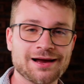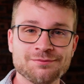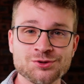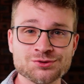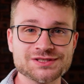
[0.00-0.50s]

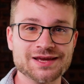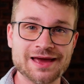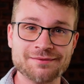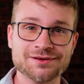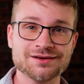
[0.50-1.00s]
I'm using
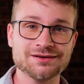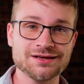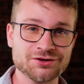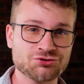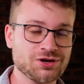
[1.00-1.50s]
CapCut
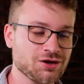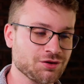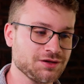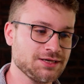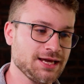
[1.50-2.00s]
literally
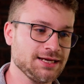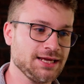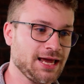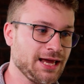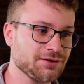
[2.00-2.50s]
on the
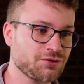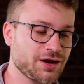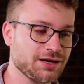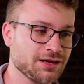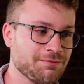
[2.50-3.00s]
daily and
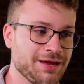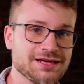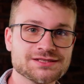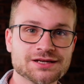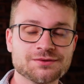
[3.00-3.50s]
creating
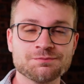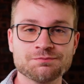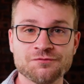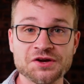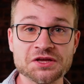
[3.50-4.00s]
amazing
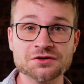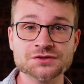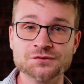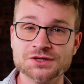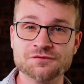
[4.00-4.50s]

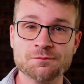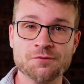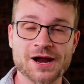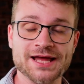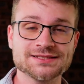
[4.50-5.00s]
videos for
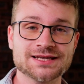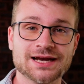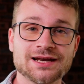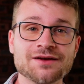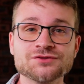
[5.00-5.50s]
different brands,
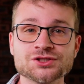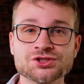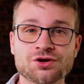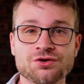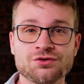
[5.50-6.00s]
and I'd love to
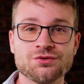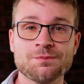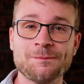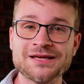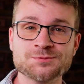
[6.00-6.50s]
show
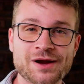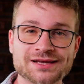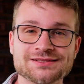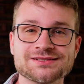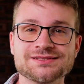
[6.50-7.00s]
you best
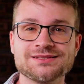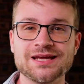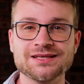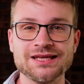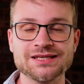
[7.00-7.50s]
practices,
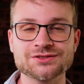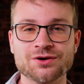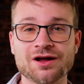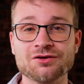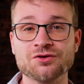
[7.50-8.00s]
techniques
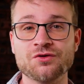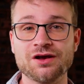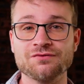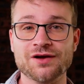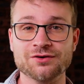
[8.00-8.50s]
on how to
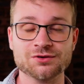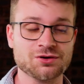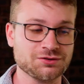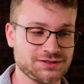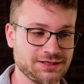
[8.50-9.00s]
create
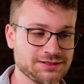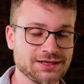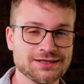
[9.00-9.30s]
viral content.